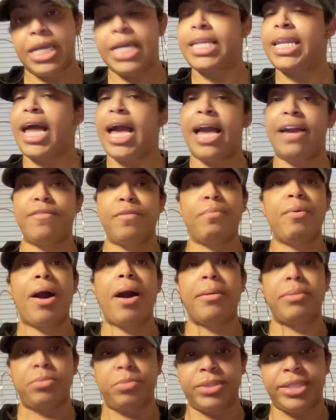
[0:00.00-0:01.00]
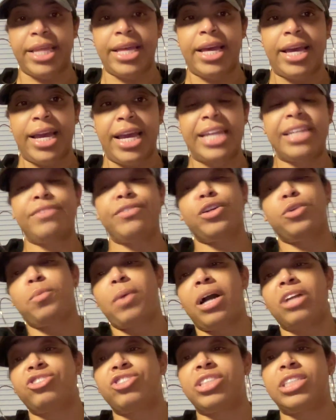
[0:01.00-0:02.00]
and I have a problem with that. And if
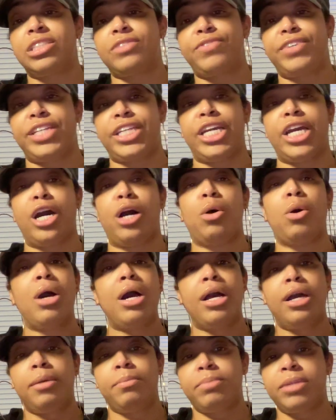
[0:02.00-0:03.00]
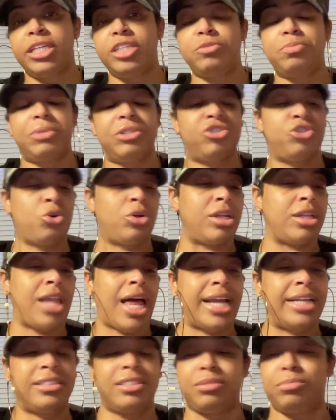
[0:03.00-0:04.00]
you're watching this video, please be sure to
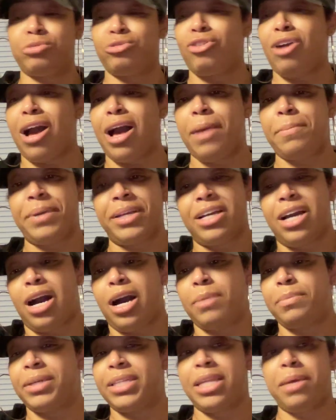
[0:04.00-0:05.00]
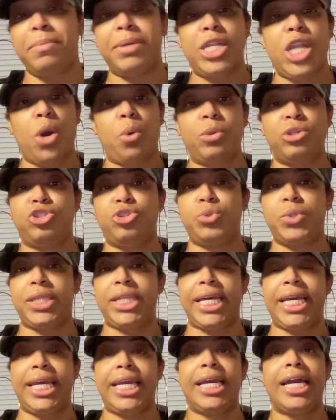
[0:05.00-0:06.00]
like and subscribe and comment. Let me know what you
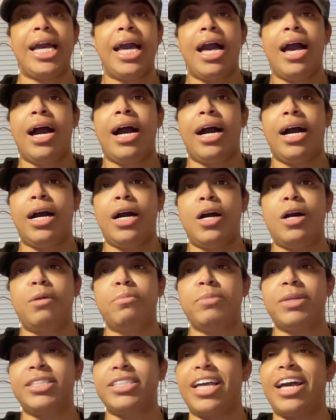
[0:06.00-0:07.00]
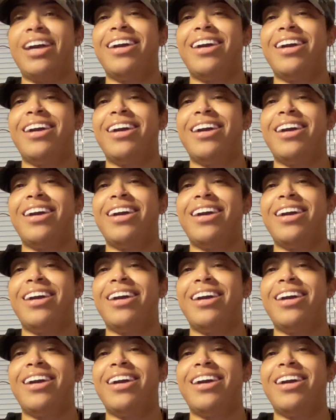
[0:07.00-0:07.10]
think. Um, because